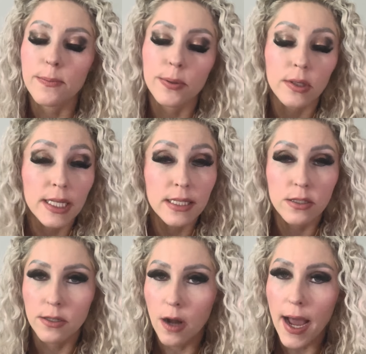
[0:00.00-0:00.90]
please
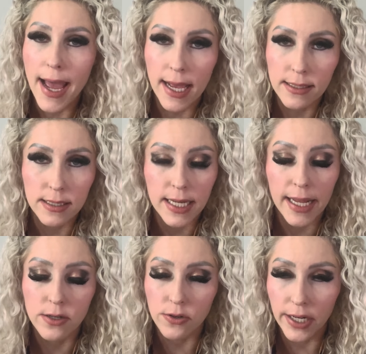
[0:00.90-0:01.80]
do not
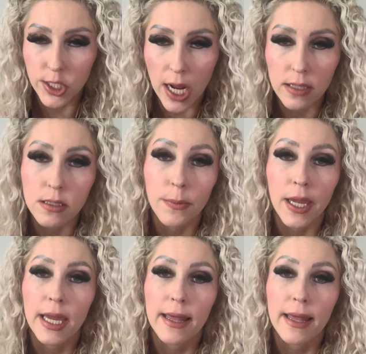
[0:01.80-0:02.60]
hesitate to reach out to me,